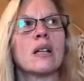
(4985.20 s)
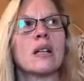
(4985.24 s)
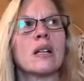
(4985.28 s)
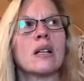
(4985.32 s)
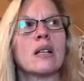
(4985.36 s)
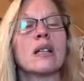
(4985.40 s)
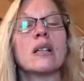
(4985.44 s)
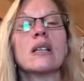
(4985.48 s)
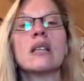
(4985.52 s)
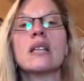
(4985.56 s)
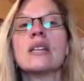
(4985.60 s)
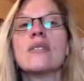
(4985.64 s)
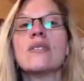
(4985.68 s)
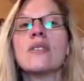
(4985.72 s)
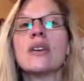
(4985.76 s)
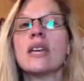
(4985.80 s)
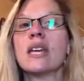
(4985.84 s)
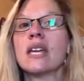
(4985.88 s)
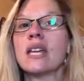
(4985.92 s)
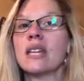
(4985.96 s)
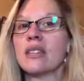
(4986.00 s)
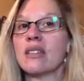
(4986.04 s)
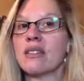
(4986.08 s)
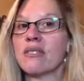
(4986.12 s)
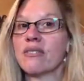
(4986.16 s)
living
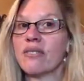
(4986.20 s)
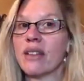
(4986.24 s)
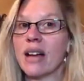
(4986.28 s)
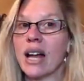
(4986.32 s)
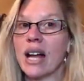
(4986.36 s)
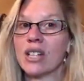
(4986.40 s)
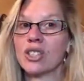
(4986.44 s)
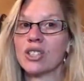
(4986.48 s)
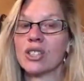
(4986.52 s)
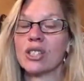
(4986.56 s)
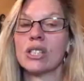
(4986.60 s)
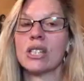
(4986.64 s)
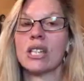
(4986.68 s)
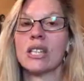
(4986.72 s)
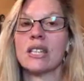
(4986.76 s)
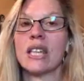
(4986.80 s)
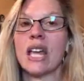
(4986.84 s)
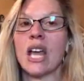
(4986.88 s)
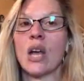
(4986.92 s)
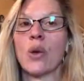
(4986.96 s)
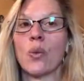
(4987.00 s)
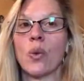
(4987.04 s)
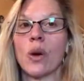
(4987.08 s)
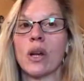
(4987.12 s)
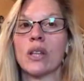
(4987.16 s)
in the fashion that
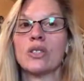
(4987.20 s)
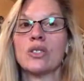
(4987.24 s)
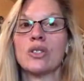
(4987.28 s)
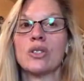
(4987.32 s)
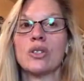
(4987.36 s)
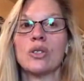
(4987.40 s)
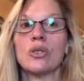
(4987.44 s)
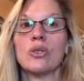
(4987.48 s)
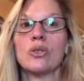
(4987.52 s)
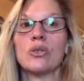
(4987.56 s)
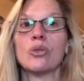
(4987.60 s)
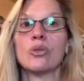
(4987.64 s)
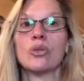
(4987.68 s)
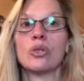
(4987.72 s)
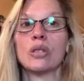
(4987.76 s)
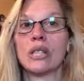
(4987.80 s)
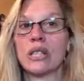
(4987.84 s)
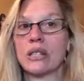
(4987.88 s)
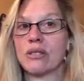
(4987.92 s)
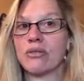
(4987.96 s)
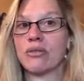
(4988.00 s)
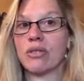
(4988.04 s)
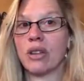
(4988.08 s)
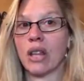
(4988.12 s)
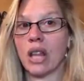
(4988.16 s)
they want to
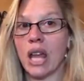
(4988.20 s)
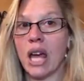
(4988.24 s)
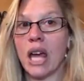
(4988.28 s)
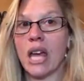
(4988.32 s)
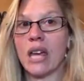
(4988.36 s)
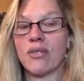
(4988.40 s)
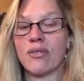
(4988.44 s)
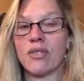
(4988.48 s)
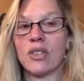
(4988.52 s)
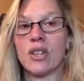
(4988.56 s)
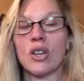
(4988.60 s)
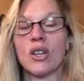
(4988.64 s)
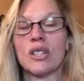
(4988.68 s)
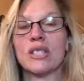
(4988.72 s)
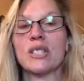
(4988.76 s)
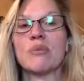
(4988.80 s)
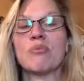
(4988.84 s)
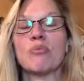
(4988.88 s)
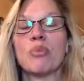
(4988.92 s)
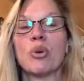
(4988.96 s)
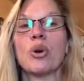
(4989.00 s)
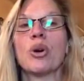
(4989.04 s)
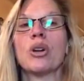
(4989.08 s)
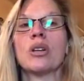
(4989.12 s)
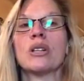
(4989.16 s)
live life. You know, it's
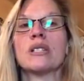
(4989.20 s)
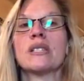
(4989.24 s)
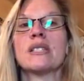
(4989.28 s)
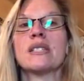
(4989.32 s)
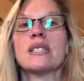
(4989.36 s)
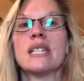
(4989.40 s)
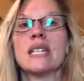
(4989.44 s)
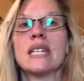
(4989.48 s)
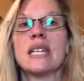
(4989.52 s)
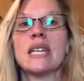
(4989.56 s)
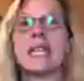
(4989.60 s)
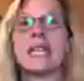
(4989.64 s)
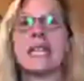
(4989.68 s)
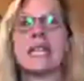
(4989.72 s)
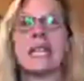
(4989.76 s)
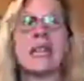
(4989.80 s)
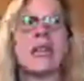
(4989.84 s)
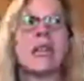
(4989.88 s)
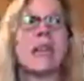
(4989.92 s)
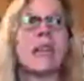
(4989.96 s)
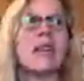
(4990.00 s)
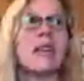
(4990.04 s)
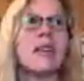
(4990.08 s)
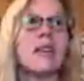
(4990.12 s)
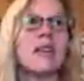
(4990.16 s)
important
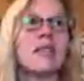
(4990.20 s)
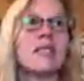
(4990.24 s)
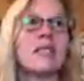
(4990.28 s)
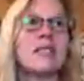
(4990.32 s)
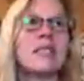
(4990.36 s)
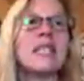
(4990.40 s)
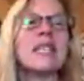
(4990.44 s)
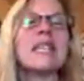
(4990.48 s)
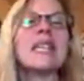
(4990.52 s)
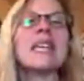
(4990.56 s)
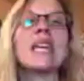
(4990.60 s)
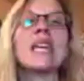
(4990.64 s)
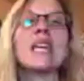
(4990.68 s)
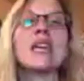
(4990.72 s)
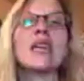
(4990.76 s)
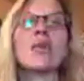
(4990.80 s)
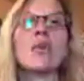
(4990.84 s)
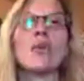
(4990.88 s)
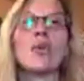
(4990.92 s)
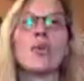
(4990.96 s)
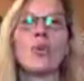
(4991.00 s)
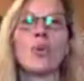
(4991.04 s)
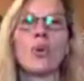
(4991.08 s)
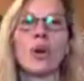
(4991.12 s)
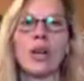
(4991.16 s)
seeking
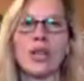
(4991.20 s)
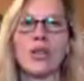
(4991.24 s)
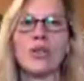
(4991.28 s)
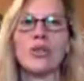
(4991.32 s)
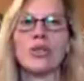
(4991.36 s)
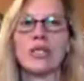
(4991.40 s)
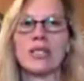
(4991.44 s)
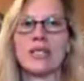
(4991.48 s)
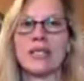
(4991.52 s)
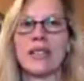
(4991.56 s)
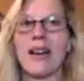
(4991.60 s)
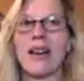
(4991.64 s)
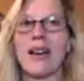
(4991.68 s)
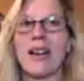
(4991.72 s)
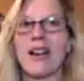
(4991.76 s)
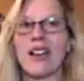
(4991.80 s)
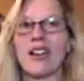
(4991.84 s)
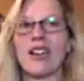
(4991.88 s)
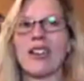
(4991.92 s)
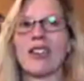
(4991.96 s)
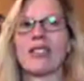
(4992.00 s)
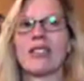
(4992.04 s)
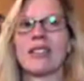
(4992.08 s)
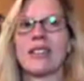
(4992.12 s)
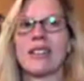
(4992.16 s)
what you
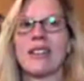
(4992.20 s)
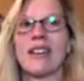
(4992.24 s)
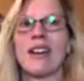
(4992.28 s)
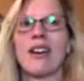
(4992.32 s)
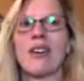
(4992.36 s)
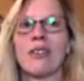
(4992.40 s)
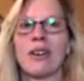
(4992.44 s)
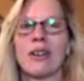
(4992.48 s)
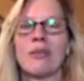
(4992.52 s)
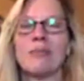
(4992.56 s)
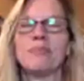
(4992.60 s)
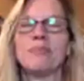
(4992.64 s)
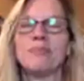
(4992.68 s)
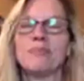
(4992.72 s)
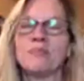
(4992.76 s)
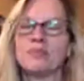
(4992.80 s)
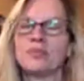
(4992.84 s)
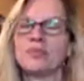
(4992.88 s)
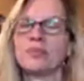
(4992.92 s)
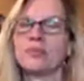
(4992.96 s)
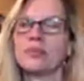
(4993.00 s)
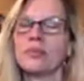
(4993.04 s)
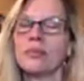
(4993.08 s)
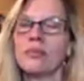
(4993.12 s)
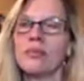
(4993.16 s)
desire. You know, and
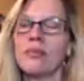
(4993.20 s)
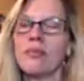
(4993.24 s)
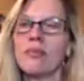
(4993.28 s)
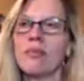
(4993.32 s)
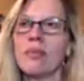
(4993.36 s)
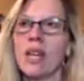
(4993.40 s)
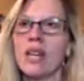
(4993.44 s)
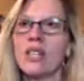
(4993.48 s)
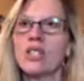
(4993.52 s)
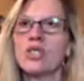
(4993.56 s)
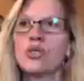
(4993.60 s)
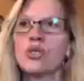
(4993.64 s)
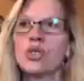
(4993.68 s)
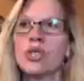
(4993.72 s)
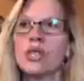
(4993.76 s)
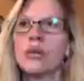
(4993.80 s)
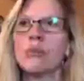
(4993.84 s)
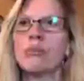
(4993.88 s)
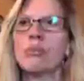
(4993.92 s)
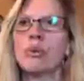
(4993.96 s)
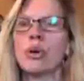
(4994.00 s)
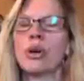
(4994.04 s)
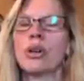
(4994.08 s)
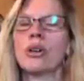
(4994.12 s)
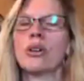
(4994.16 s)
it's really
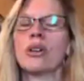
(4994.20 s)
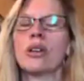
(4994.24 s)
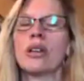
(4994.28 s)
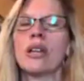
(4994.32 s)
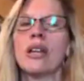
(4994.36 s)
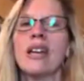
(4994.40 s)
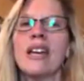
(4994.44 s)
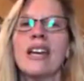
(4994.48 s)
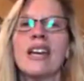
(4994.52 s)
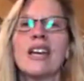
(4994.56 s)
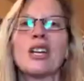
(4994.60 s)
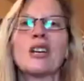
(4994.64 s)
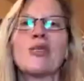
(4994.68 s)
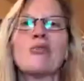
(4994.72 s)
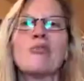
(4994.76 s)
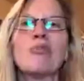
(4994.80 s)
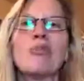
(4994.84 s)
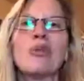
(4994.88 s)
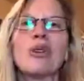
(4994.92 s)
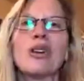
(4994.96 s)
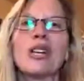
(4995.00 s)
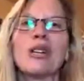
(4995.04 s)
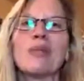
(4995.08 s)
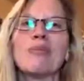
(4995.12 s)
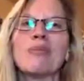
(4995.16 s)
important. Good
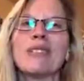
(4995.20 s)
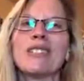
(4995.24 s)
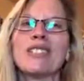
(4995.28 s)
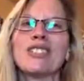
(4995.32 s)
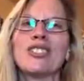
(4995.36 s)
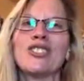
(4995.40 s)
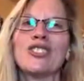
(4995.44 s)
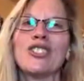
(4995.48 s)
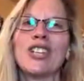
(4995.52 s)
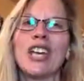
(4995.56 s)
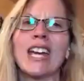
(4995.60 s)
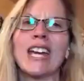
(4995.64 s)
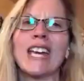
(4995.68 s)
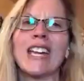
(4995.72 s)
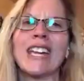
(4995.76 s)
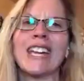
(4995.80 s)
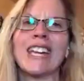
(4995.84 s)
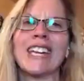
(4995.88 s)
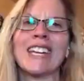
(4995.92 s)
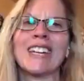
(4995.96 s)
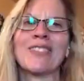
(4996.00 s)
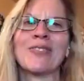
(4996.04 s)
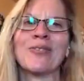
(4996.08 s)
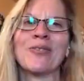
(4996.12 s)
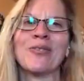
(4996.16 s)
morning, Miss
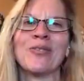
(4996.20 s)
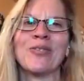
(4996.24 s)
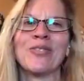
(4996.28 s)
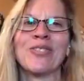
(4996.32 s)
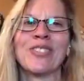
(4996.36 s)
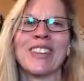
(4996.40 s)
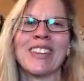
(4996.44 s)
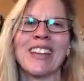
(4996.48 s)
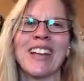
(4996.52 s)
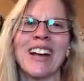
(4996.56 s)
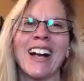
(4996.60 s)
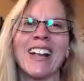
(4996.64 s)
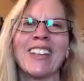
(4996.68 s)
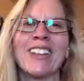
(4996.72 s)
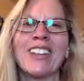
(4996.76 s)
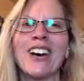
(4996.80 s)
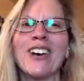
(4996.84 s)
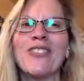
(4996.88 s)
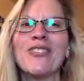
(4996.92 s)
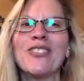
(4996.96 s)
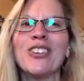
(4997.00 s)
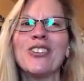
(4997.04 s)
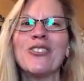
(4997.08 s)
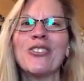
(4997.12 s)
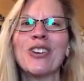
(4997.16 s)
Janie. I
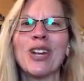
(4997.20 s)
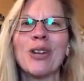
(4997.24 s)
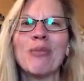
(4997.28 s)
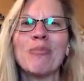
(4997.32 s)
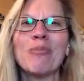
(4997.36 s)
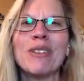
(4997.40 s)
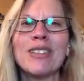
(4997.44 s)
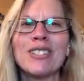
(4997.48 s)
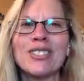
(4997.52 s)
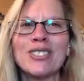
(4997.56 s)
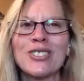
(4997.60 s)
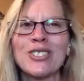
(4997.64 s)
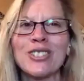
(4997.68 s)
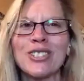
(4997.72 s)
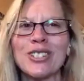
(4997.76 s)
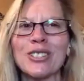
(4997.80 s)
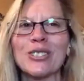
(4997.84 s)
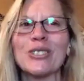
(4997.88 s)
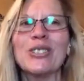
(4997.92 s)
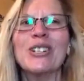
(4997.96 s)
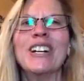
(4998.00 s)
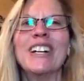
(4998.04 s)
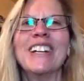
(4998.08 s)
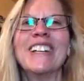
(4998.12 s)
love you and I miss you.